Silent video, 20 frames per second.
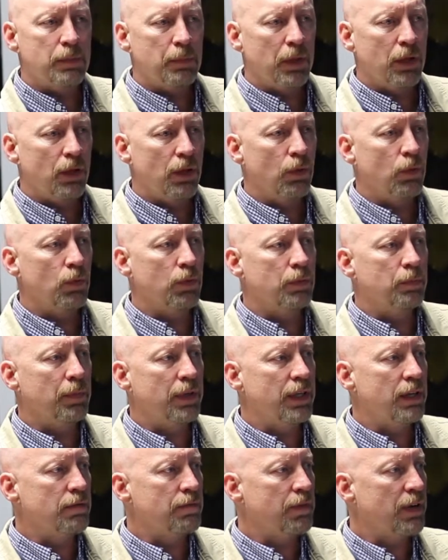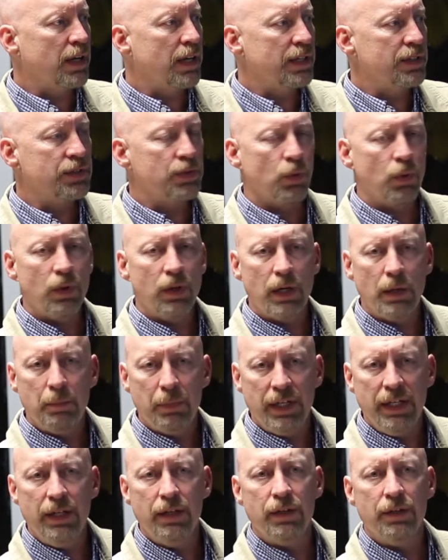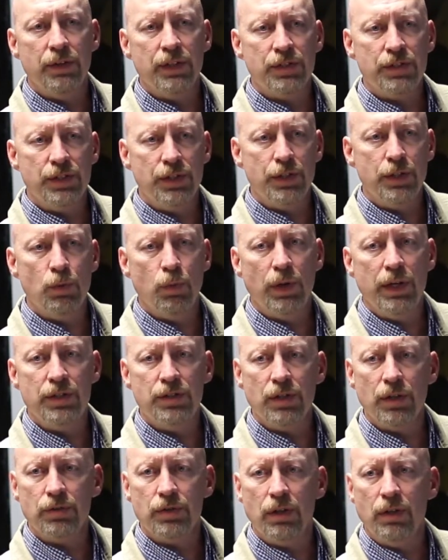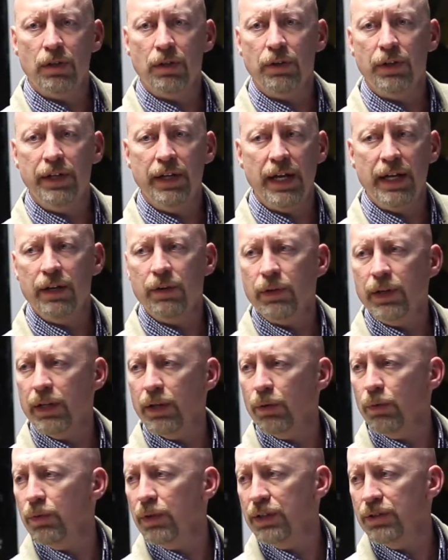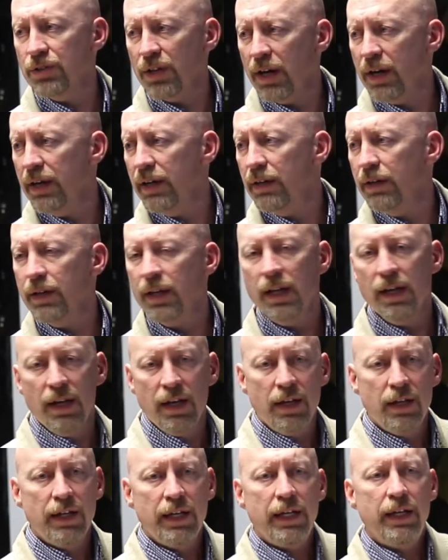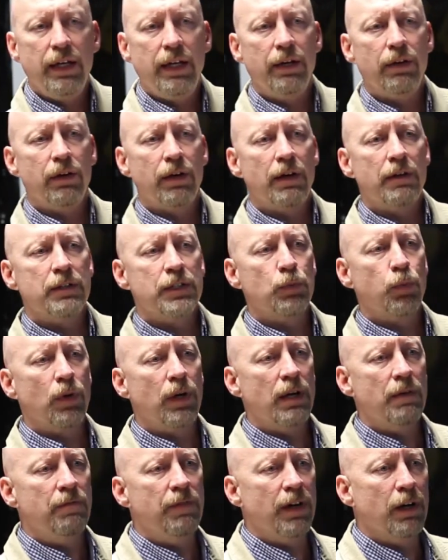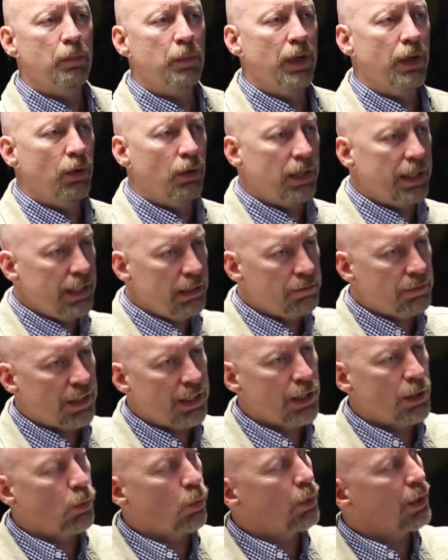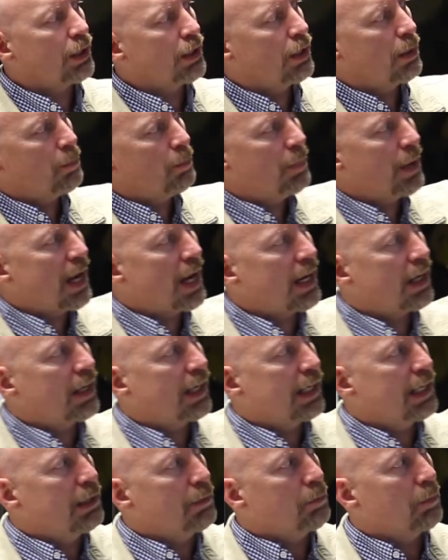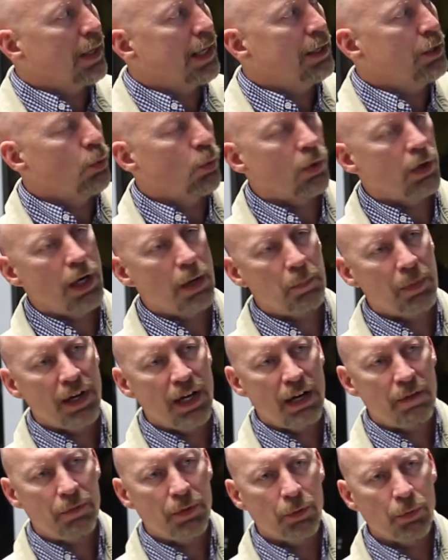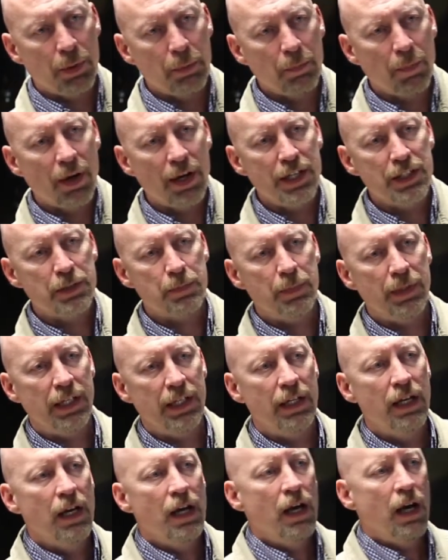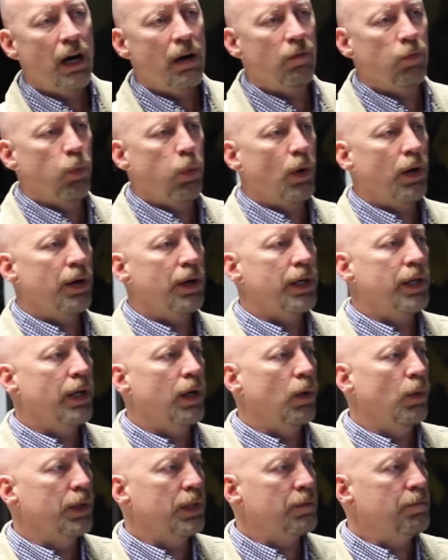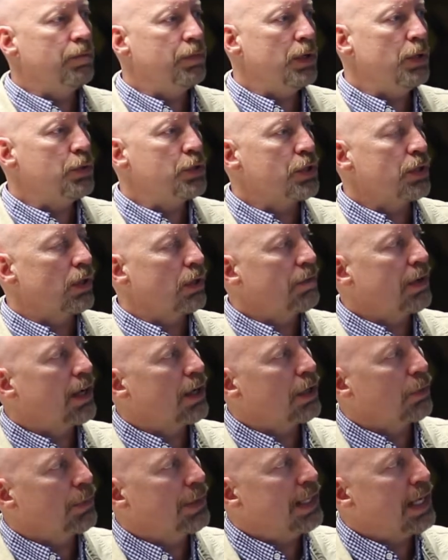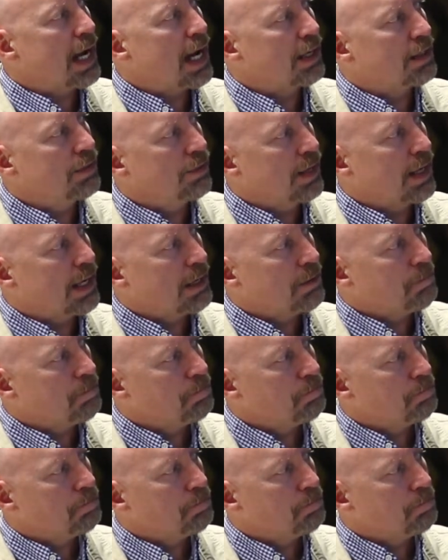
I'm alone with my device, or I'm here in this situation. I was hungry, angry, lonely, tired. Here, I swear I found my relief. I know where to come back. My norepinephrine reminds me of where to go in the future, of how to react to that.